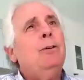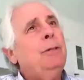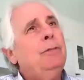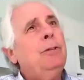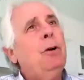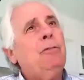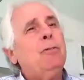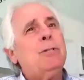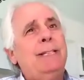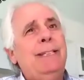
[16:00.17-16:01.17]
don't even know if it
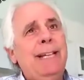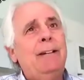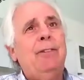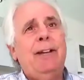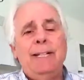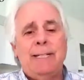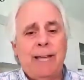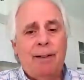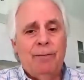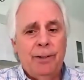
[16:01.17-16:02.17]
was at the end of
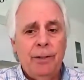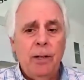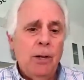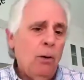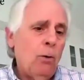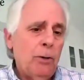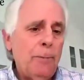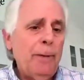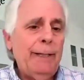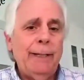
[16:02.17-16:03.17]
87 or the
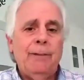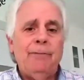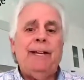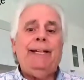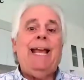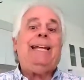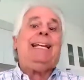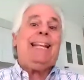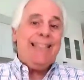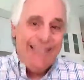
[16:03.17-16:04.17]
beginning of
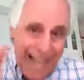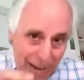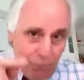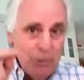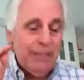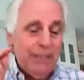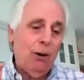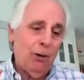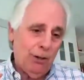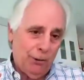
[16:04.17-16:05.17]
88. That was the
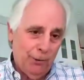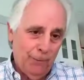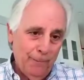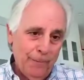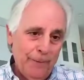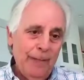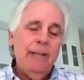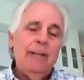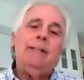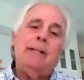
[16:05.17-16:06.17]
article
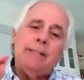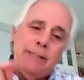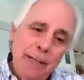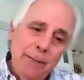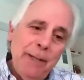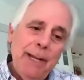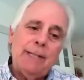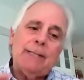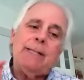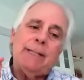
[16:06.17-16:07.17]
that
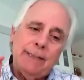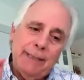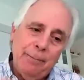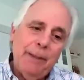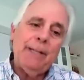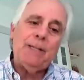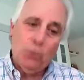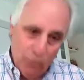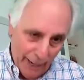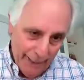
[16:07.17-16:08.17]
CBS 60
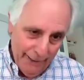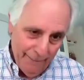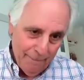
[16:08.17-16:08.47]
Minutes read.